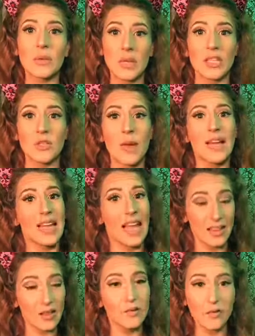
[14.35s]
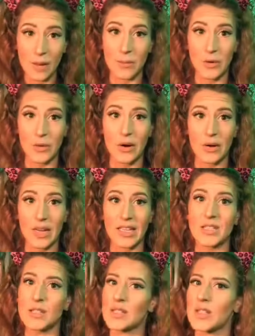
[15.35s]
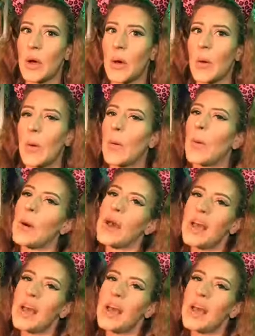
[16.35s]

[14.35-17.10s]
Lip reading: reach by the end of February. So